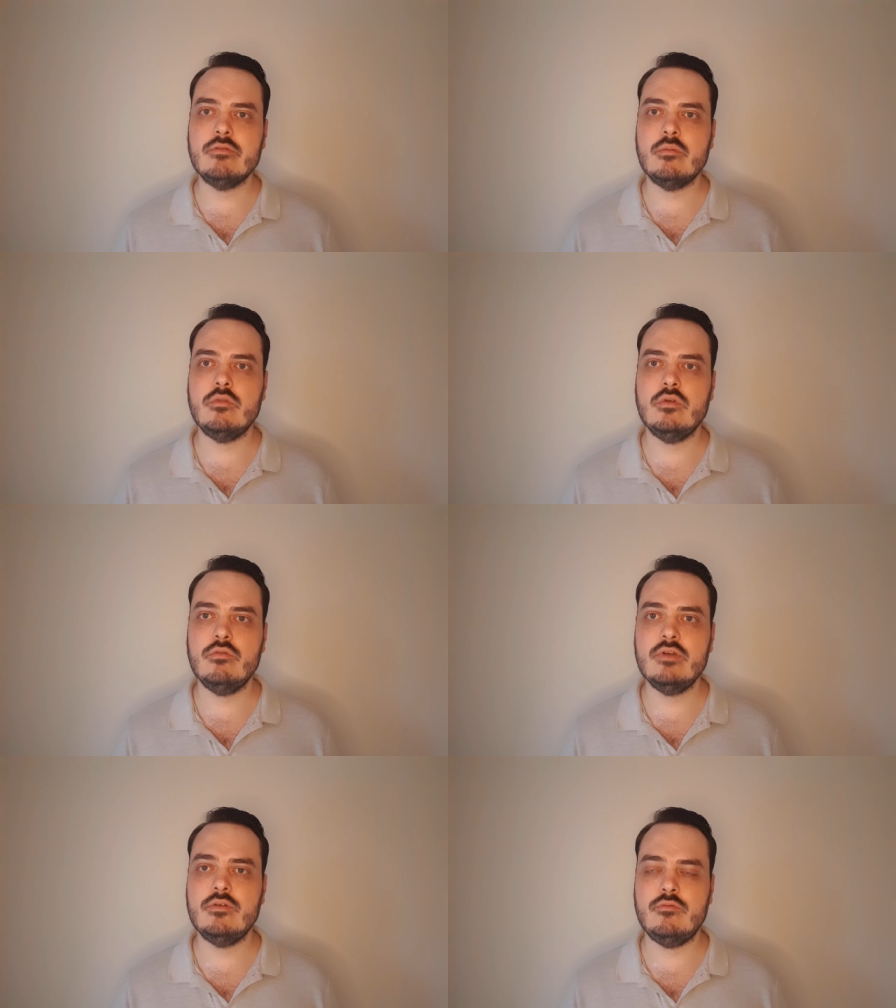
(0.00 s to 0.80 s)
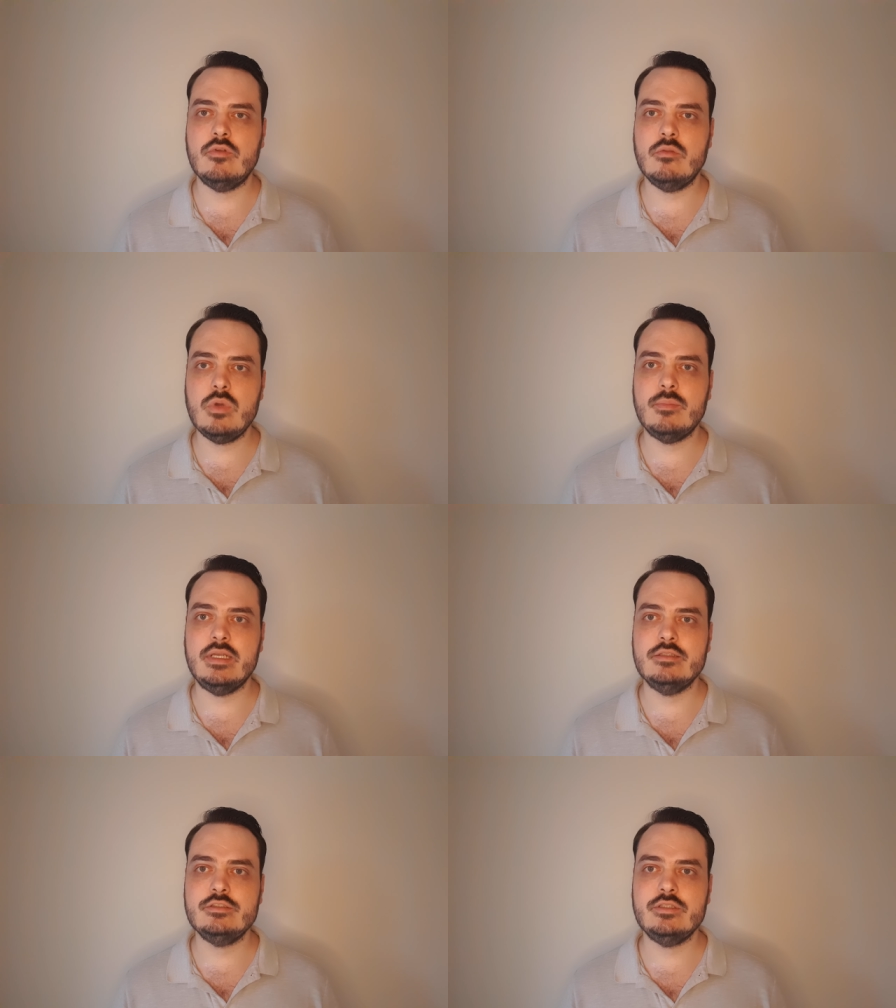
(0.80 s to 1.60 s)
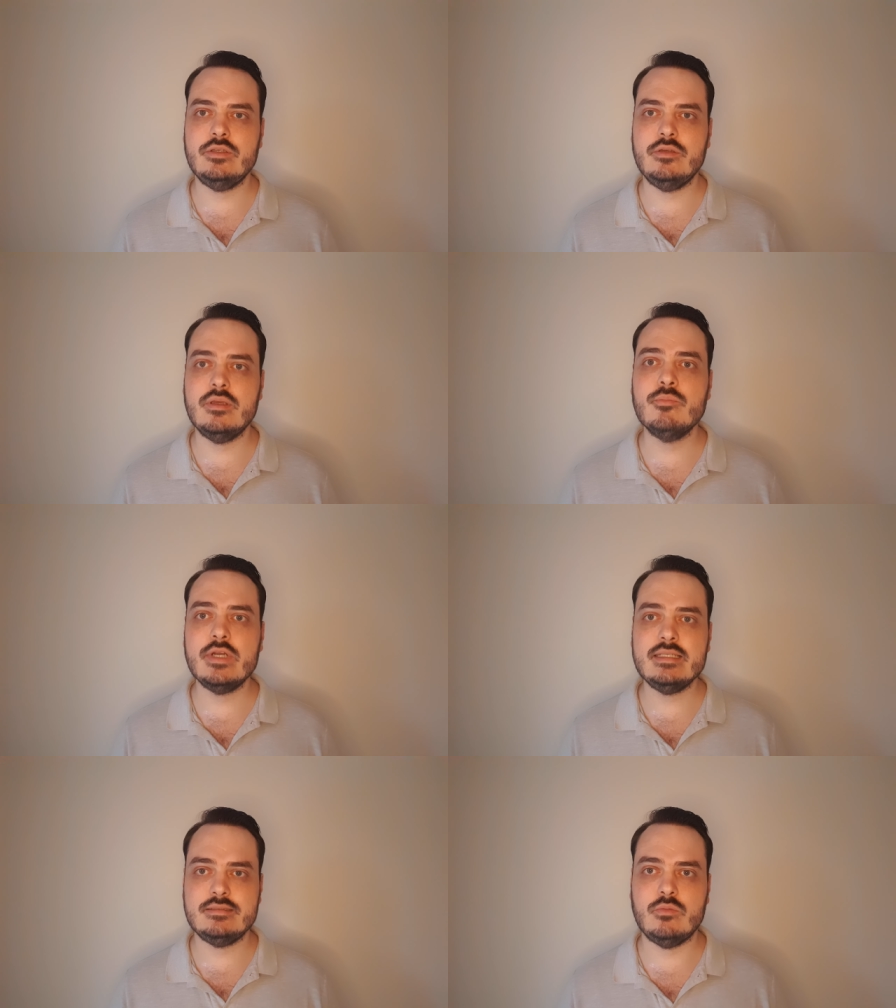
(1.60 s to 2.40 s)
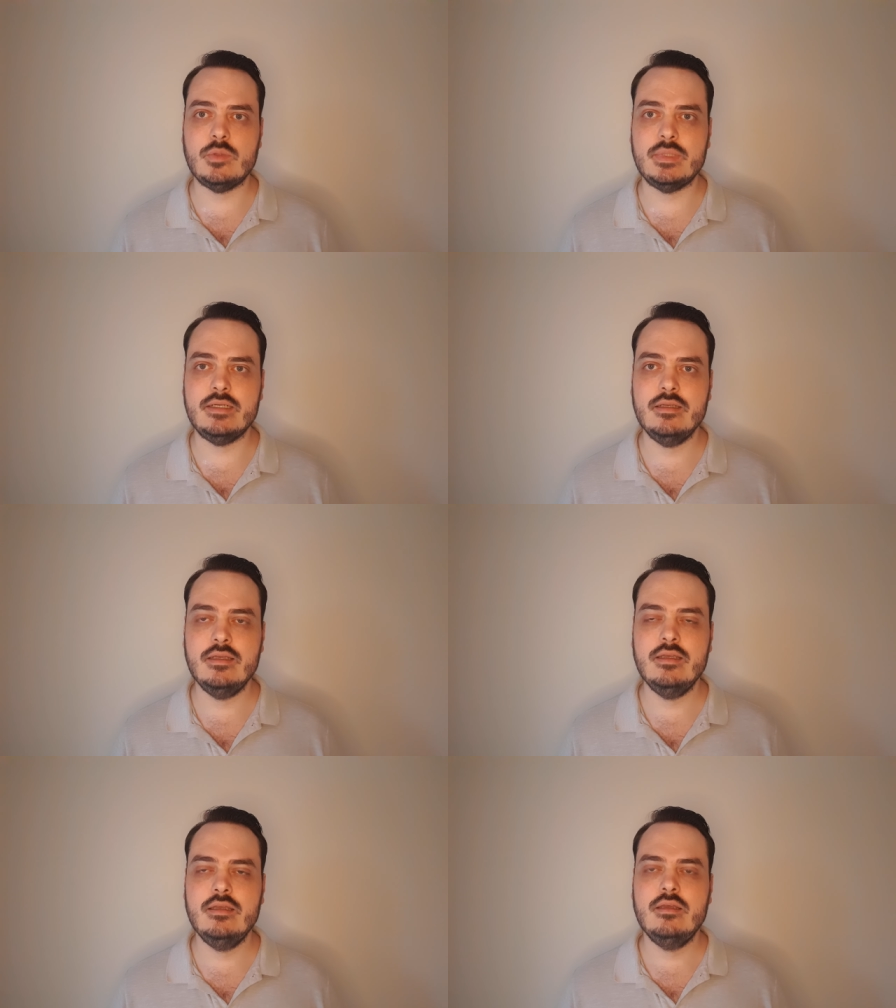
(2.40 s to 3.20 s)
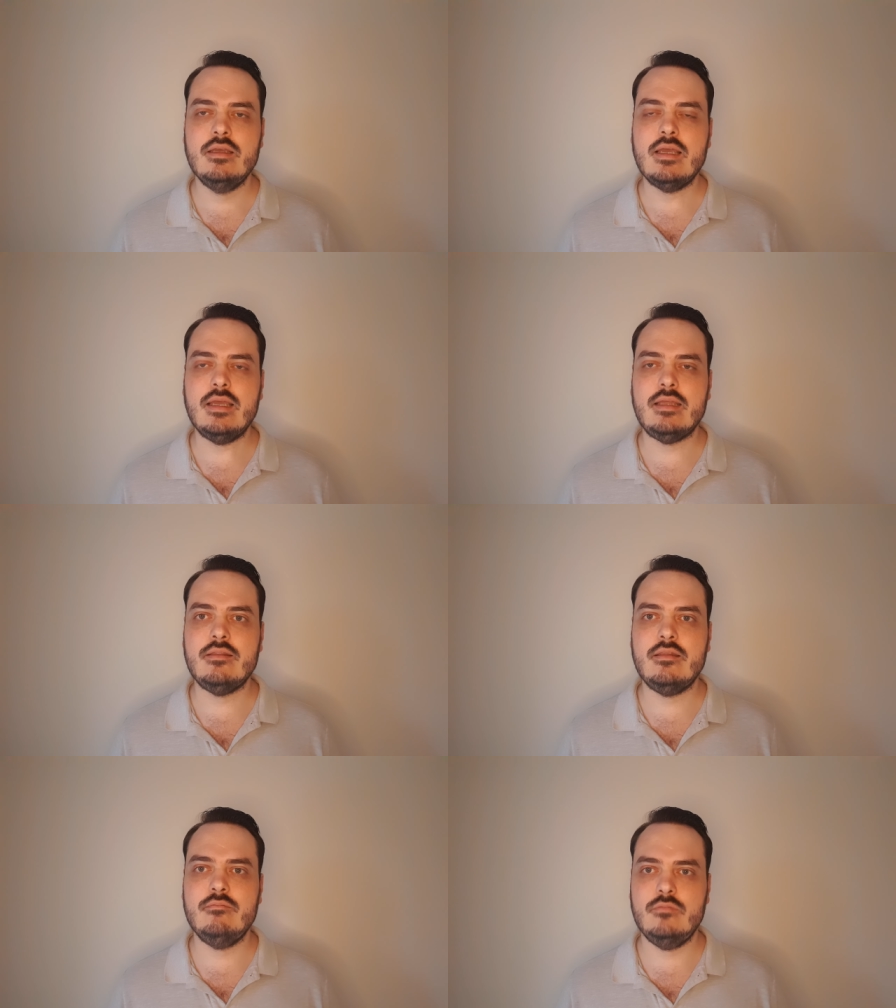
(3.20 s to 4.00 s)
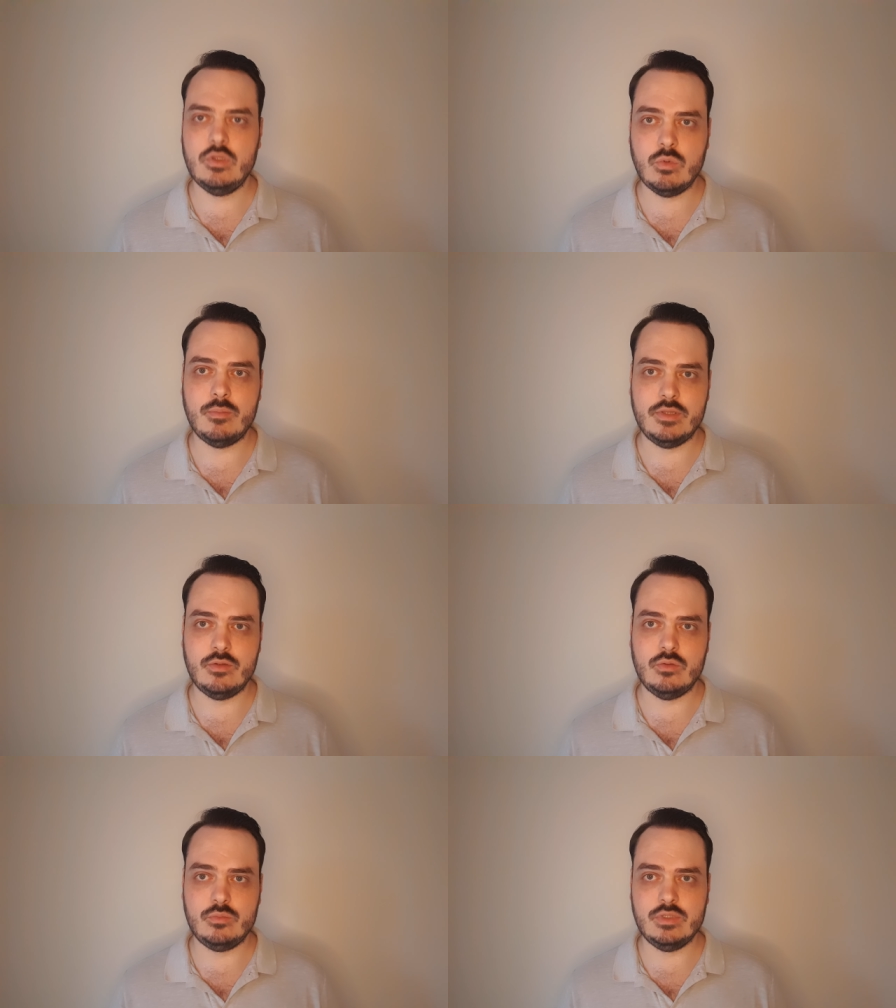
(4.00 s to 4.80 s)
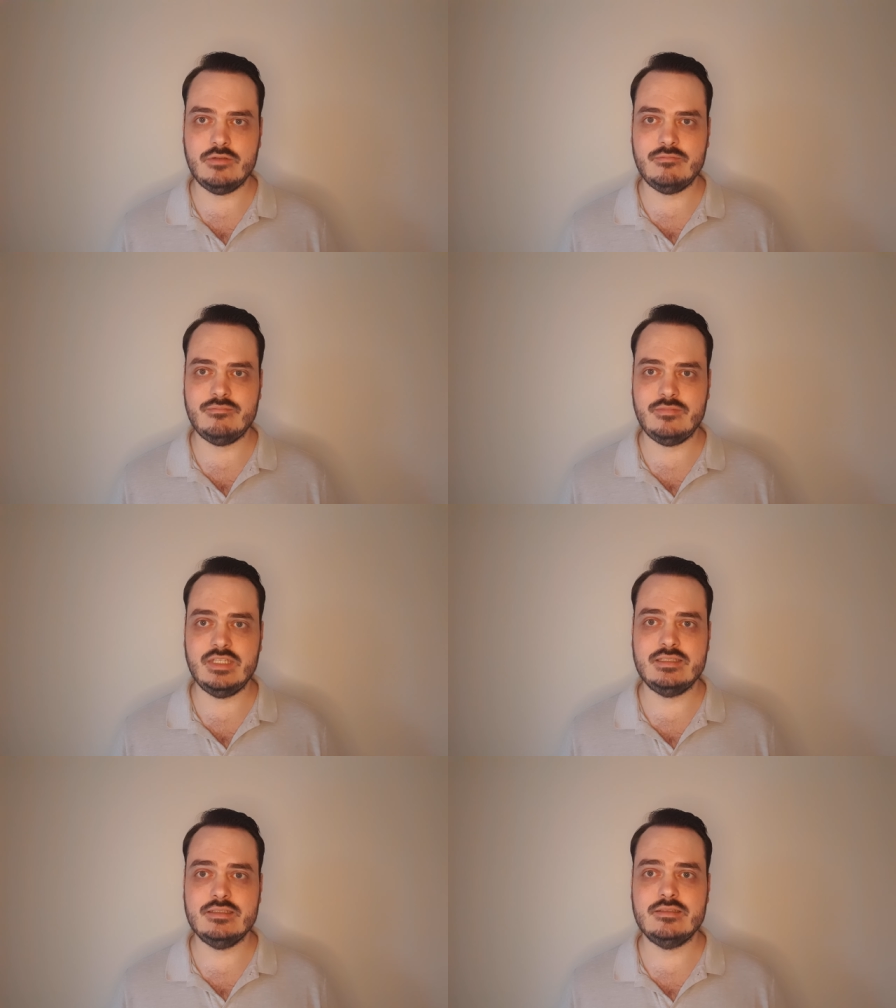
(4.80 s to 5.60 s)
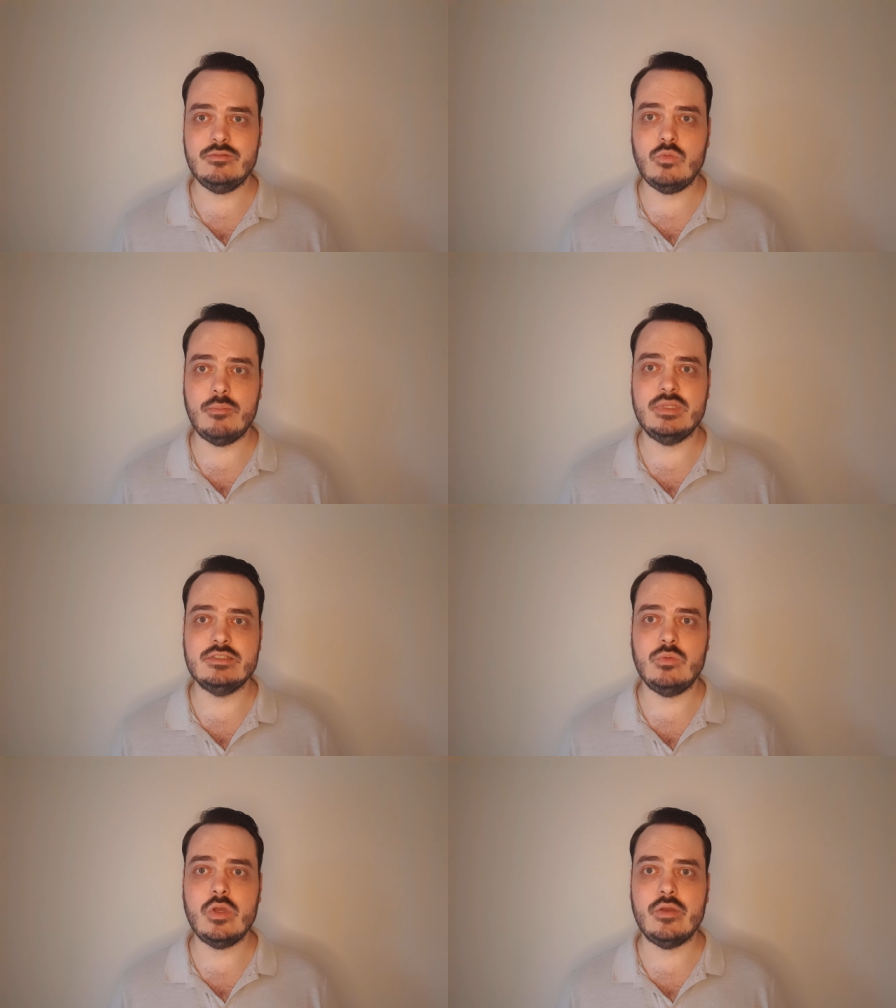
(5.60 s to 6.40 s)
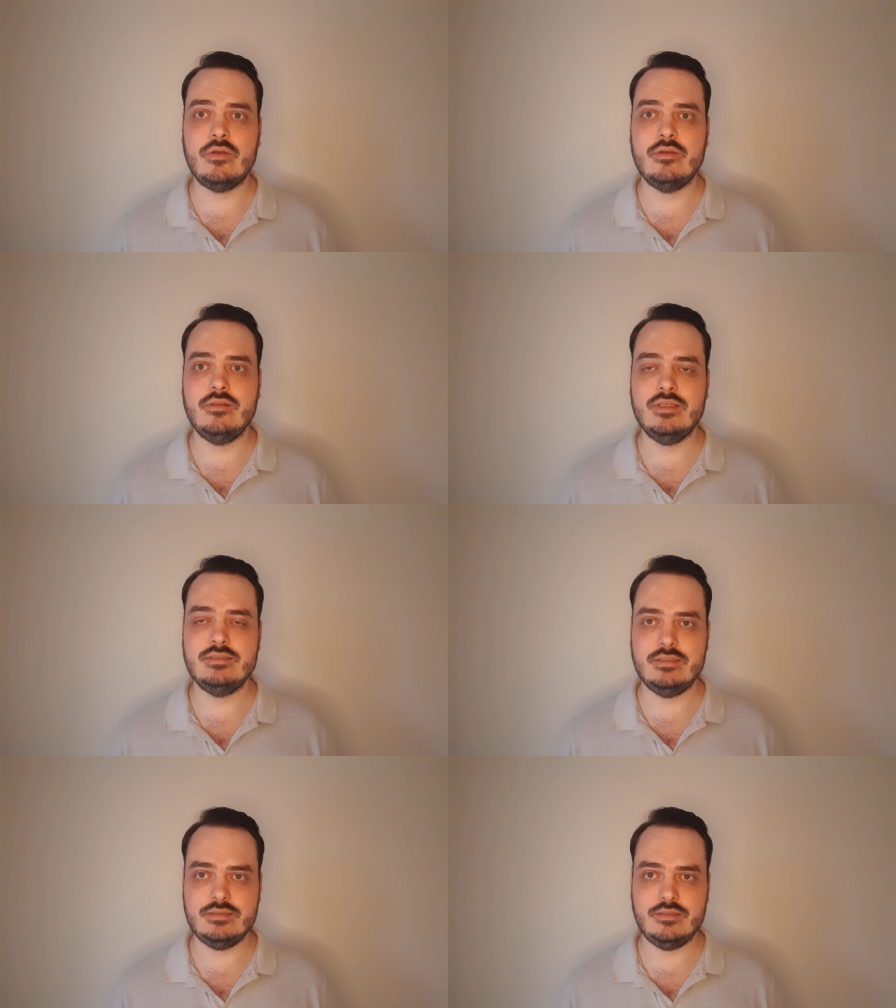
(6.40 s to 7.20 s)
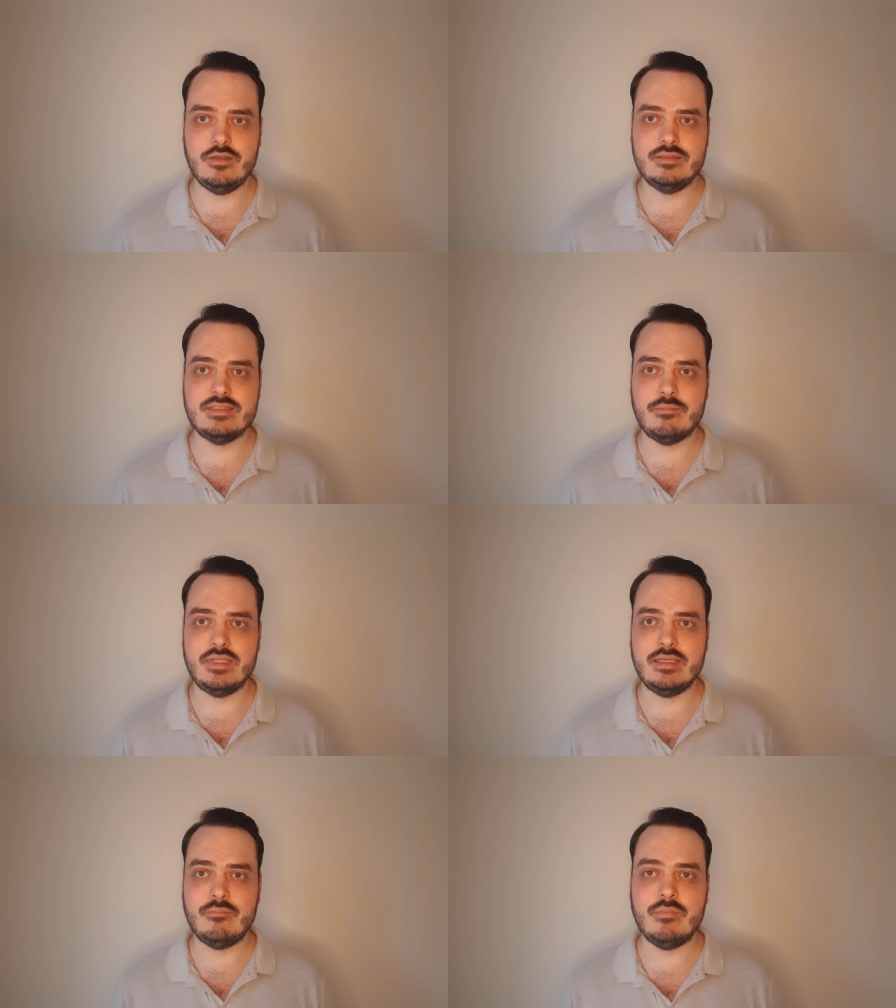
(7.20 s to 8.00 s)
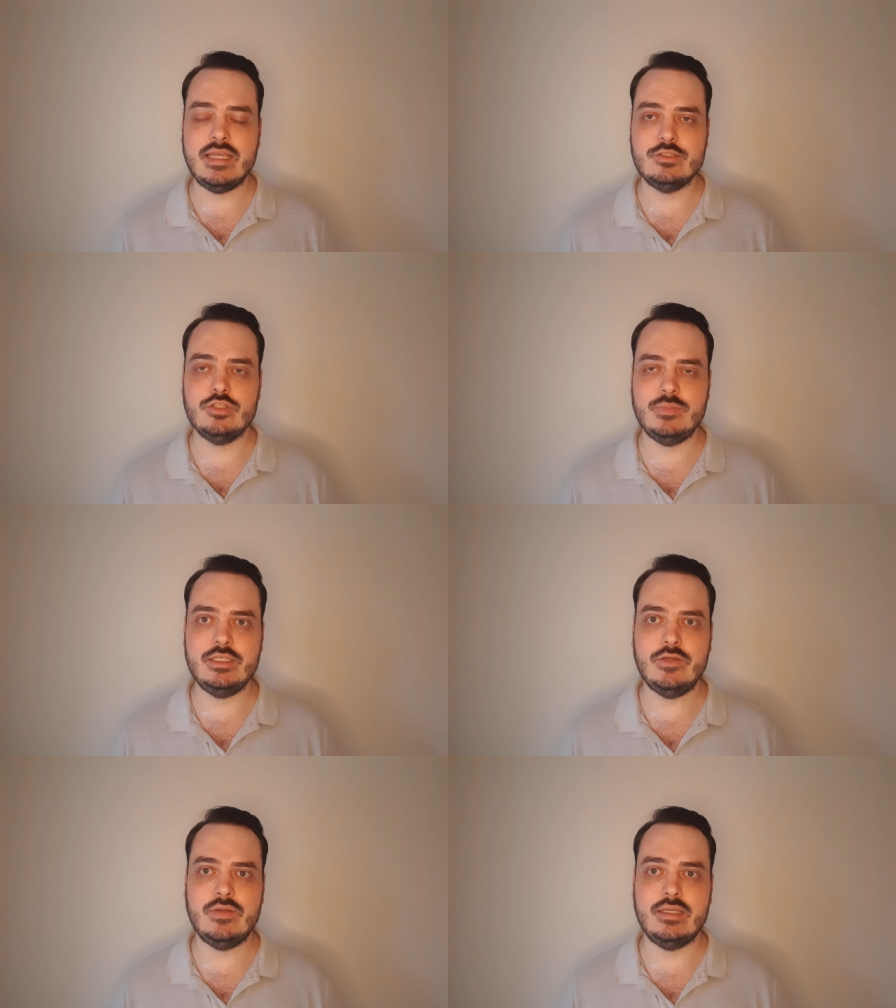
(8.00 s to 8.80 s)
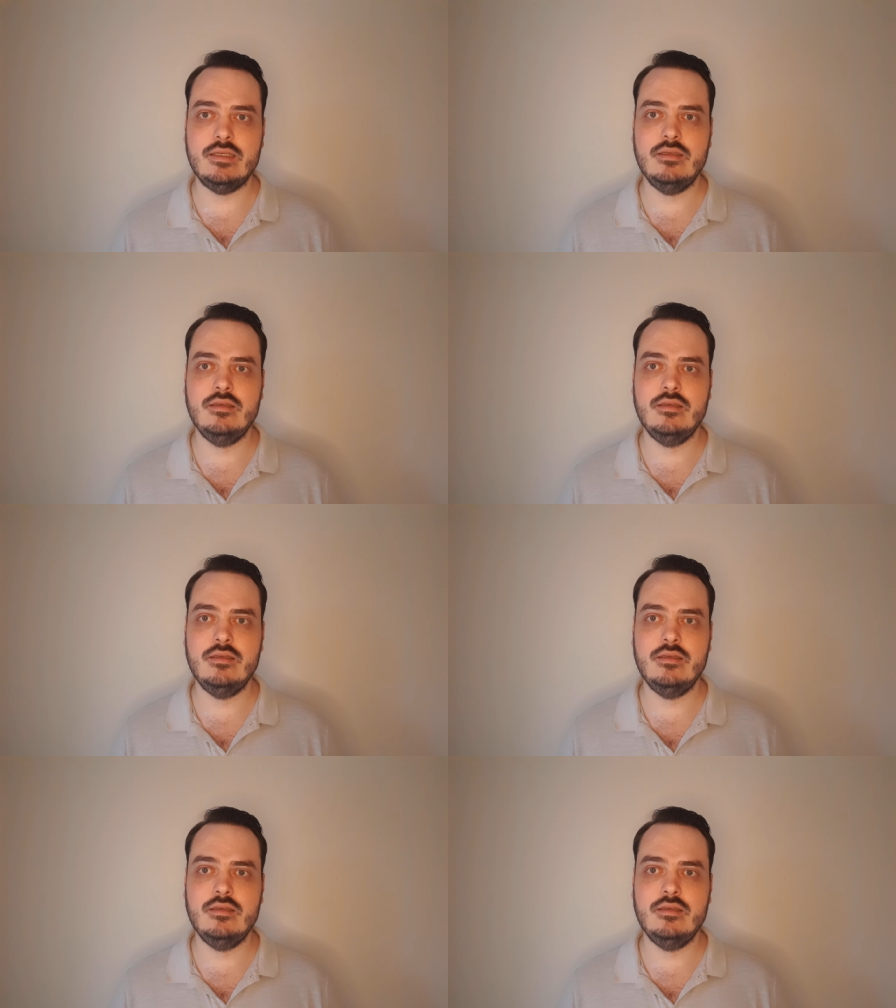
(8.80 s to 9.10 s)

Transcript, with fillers: from the river for the women to impress the women. And the women thought, well, this is women's work, this is not something men should be doing.